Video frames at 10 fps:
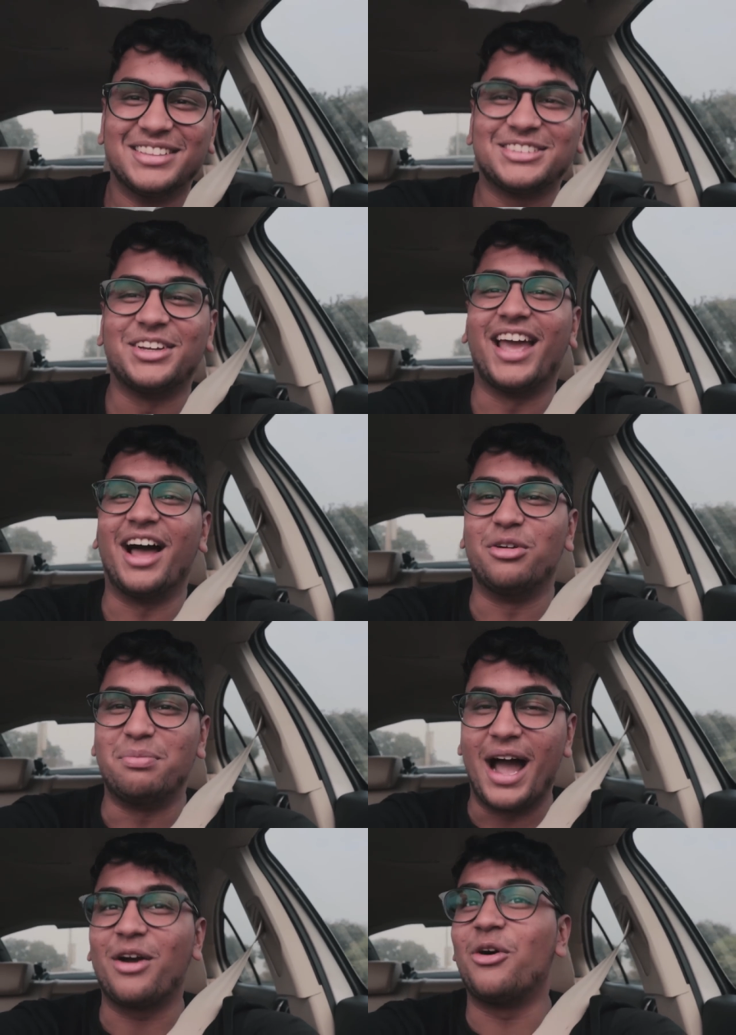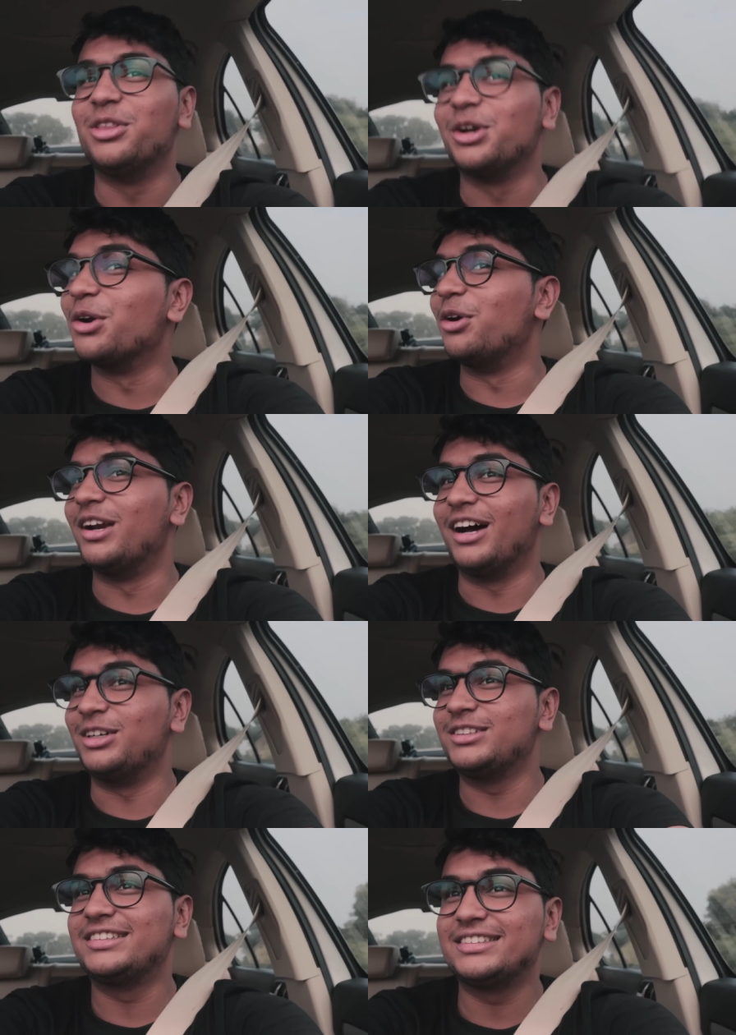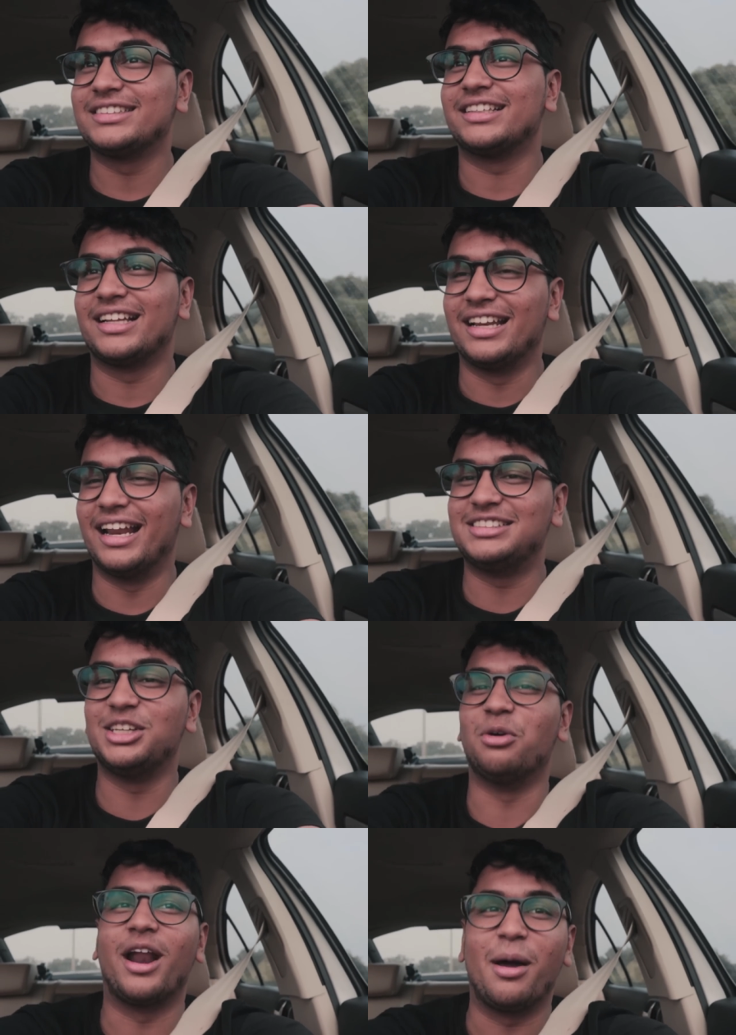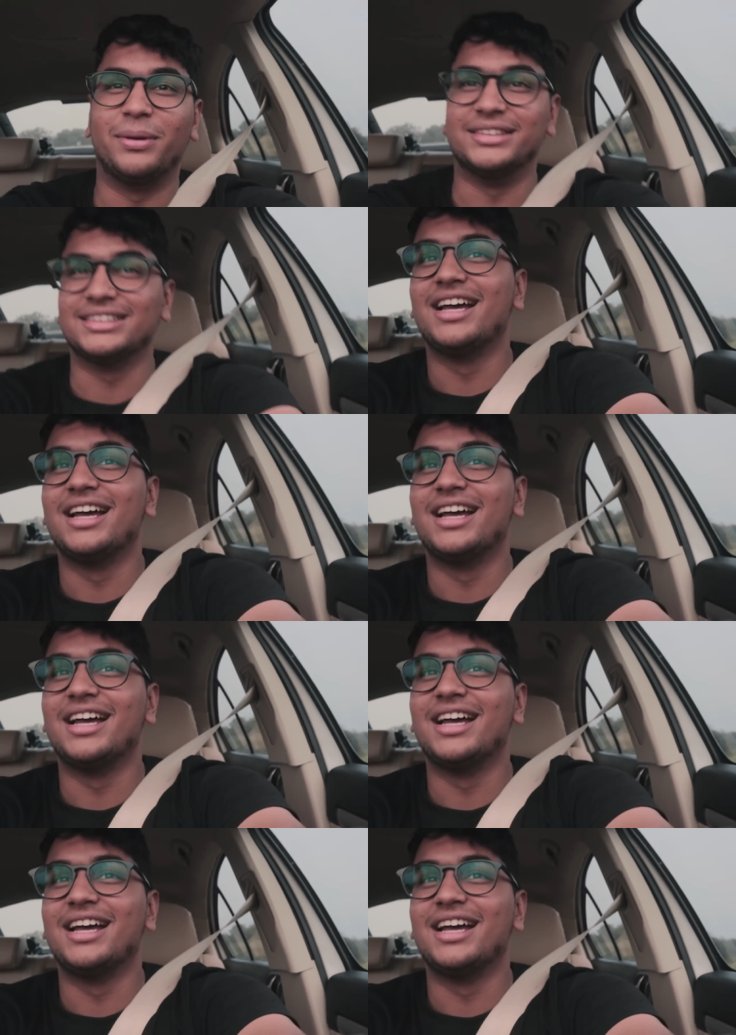So yeah, we're back on the road now. Let's see what happens.